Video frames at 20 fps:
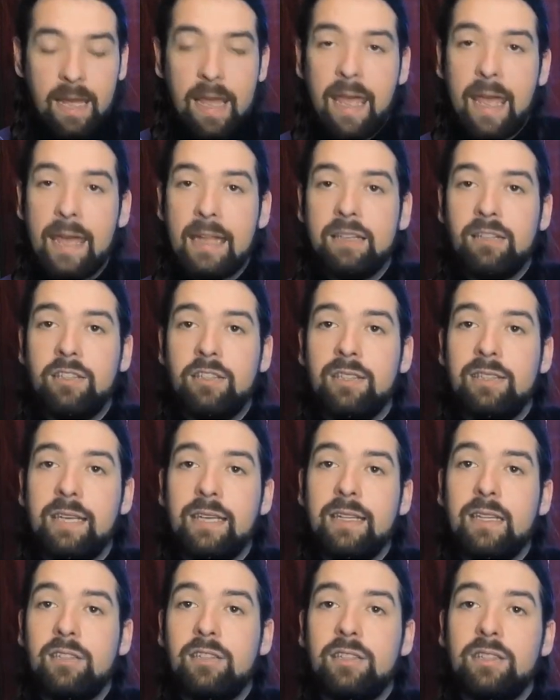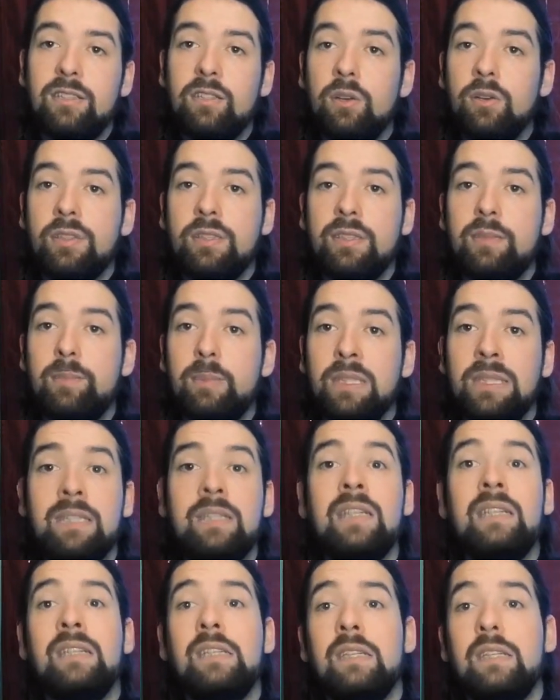and she said that she's not a speedy
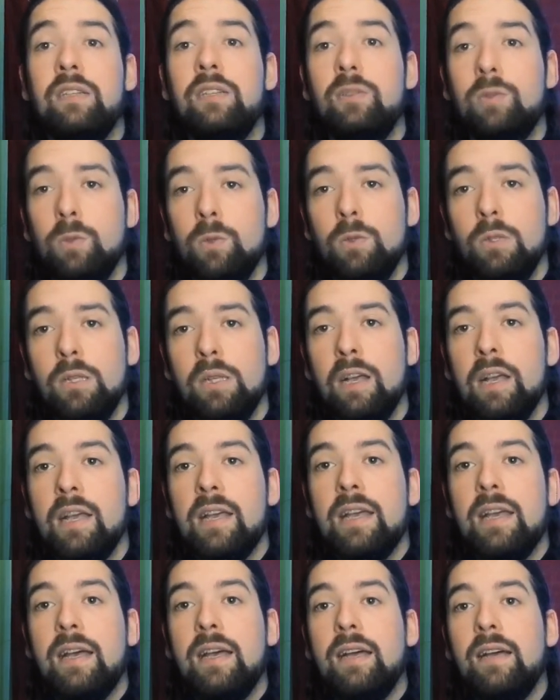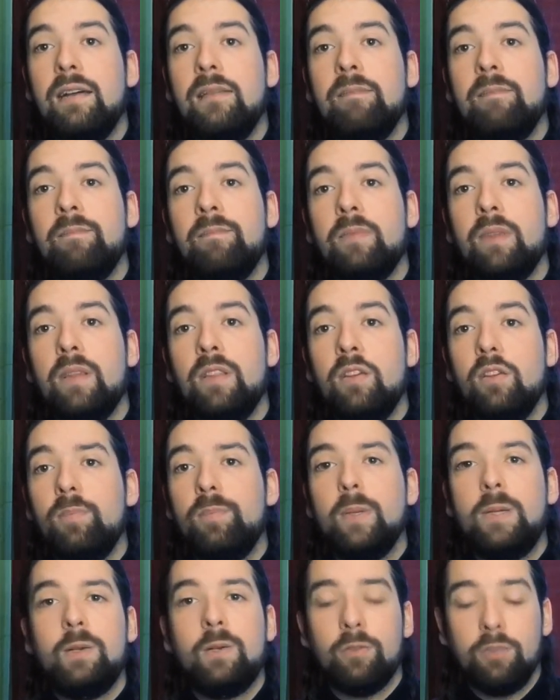knitter at all, not
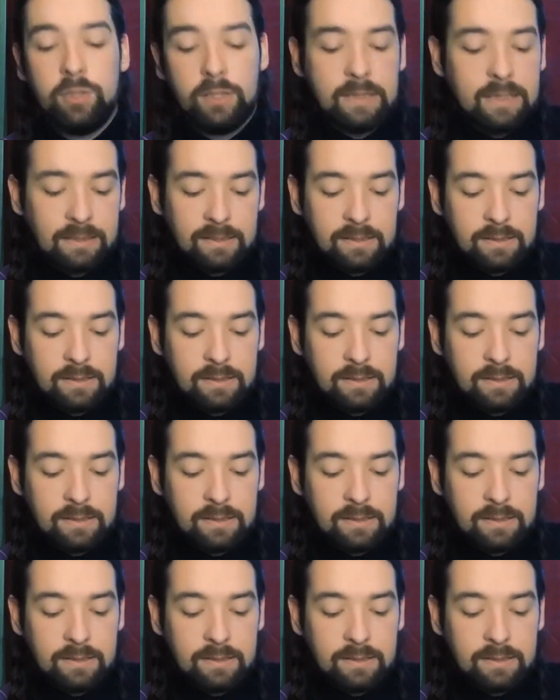because she